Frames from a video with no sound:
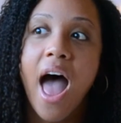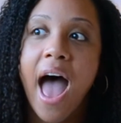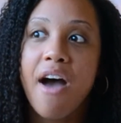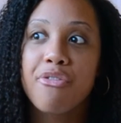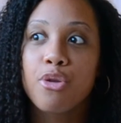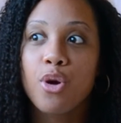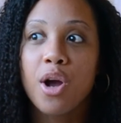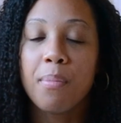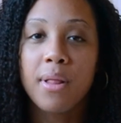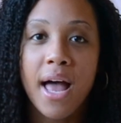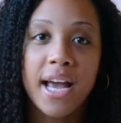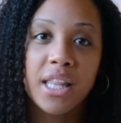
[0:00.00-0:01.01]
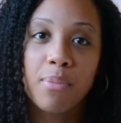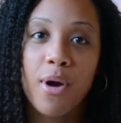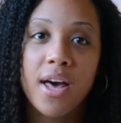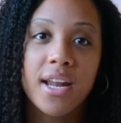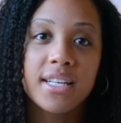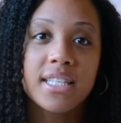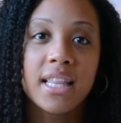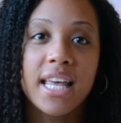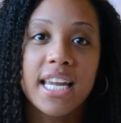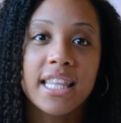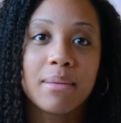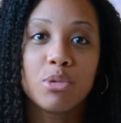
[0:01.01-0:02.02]
after applying the products and
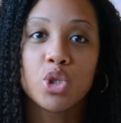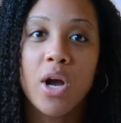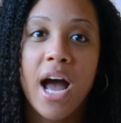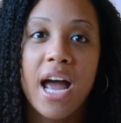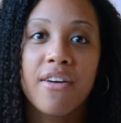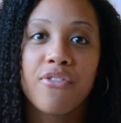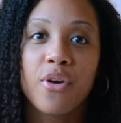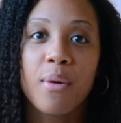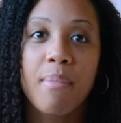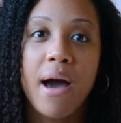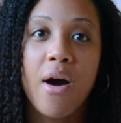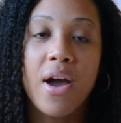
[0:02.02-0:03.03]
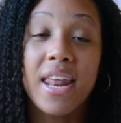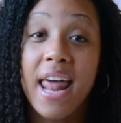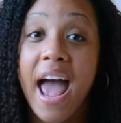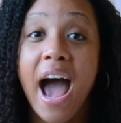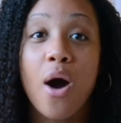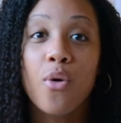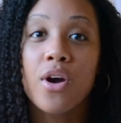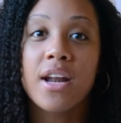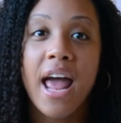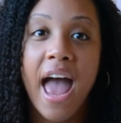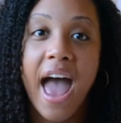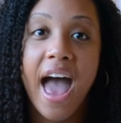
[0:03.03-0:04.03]
letting them dry for about an hour and
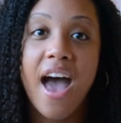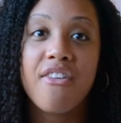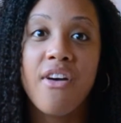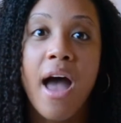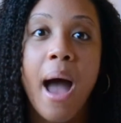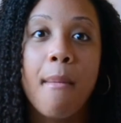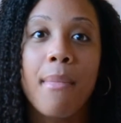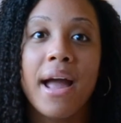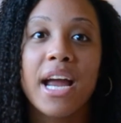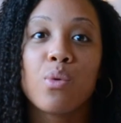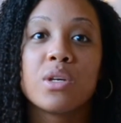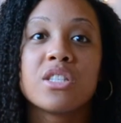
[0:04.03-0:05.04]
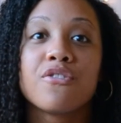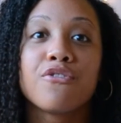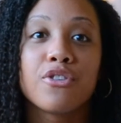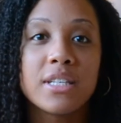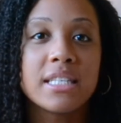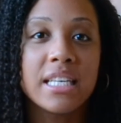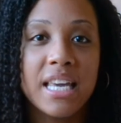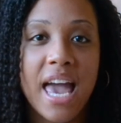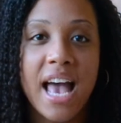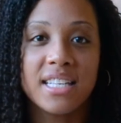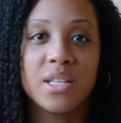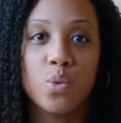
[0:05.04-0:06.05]
a half my hair was frizzing
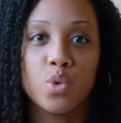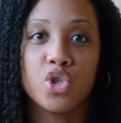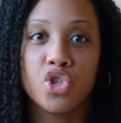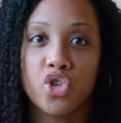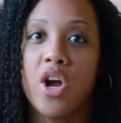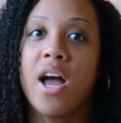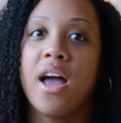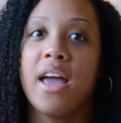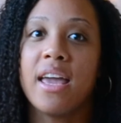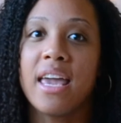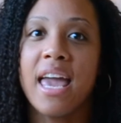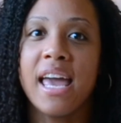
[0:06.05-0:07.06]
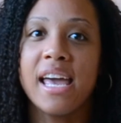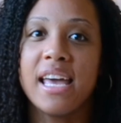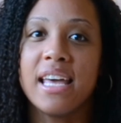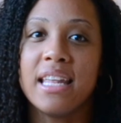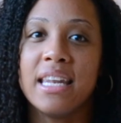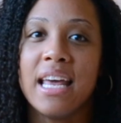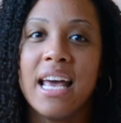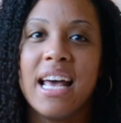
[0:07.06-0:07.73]
as it was drying and